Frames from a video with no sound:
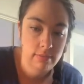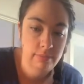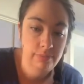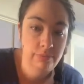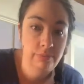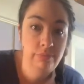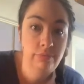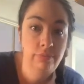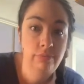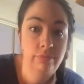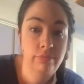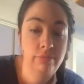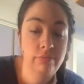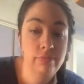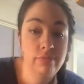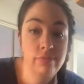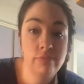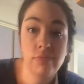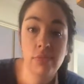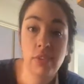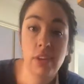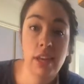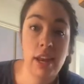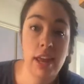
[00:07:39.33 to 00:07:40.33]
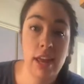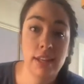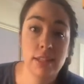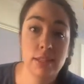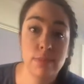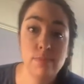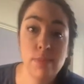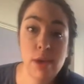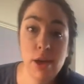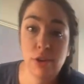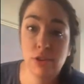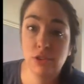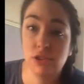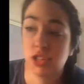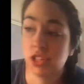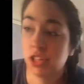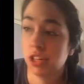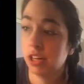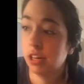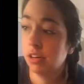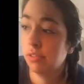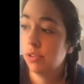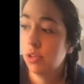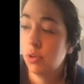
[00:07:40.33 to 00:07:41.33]
You can add some powdered
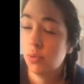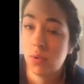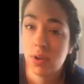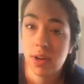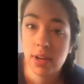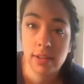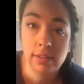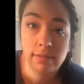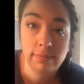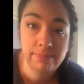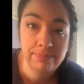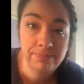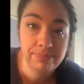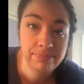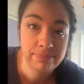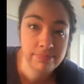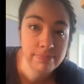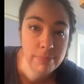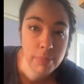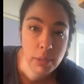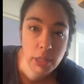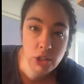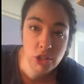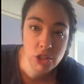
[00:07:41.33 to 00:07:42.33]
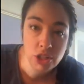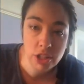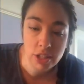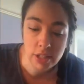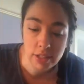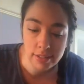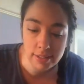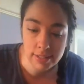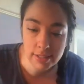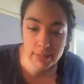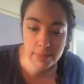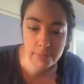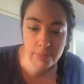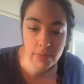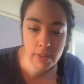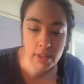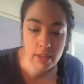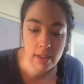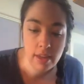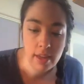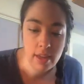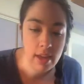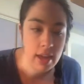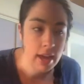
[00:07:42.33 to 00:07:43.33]
sugar if you want, pea shugs.
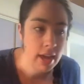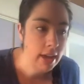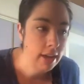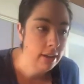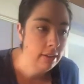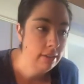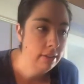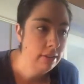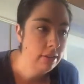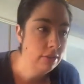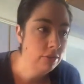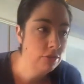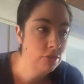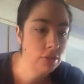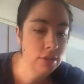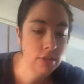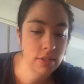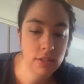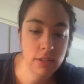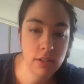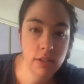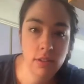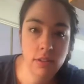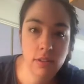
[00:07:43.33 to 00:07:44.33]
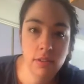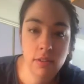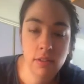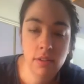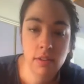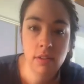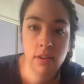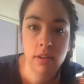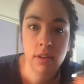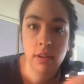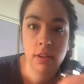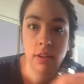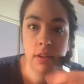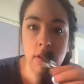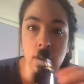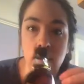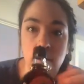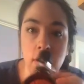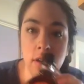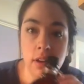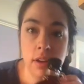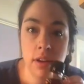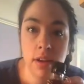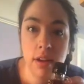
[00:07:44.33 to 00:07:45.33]
Add a little drizzle
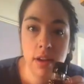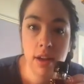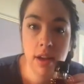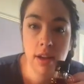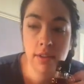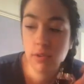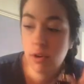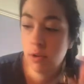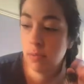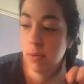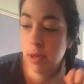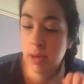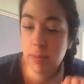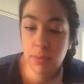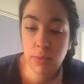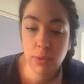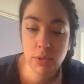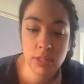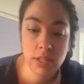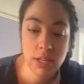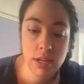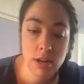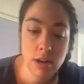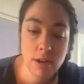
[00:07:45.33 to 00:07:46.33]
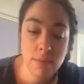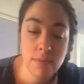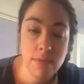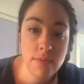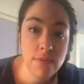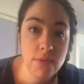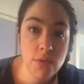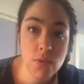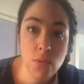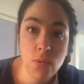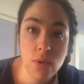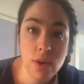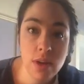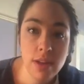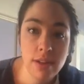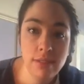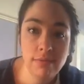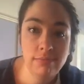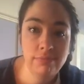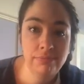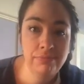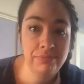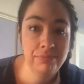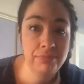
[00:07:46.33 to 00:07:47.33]
of our maple syrup if you want.
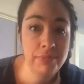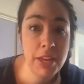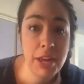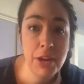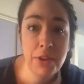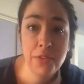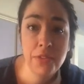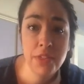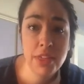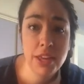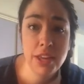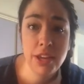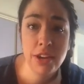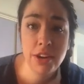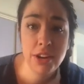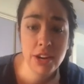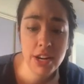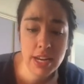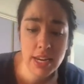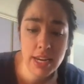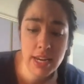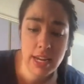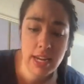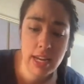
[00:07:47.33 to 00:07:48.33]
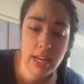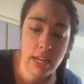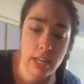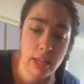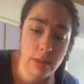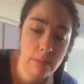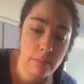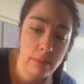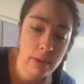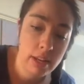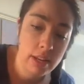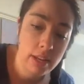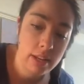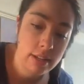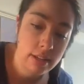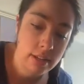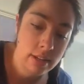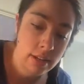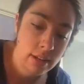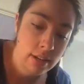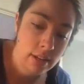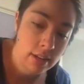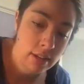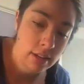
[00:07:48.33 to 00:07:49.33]
I don't think you're gonna need it, but
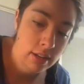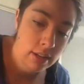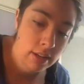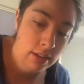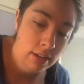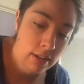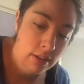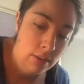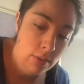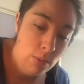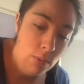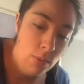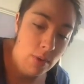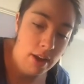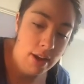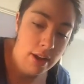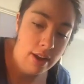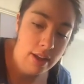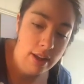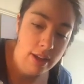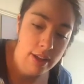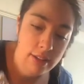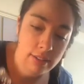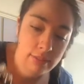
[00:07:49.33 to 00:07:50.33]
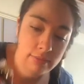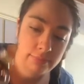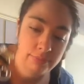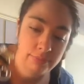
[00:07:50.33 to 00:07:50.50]
why not?